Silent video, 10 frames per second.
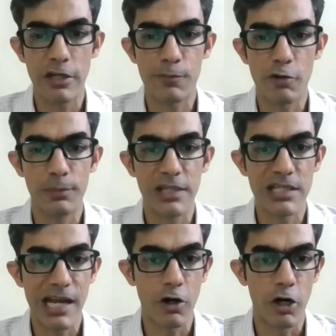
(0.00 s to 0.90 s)
we could probably
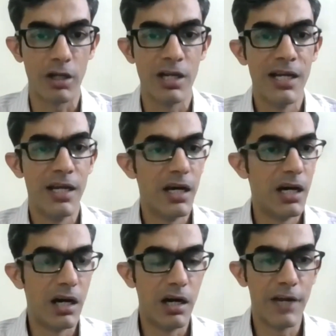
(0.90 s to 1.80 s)
take on
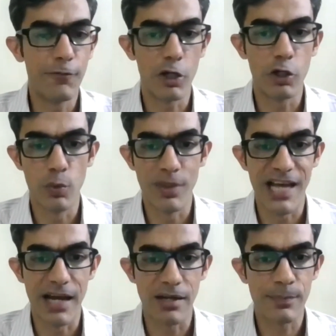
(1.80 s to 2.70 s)
if you're good with
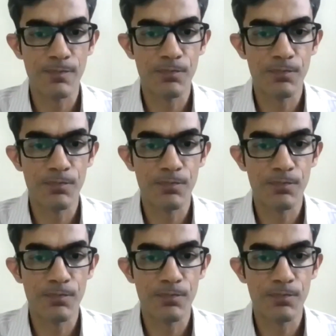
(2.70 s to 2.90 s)
that.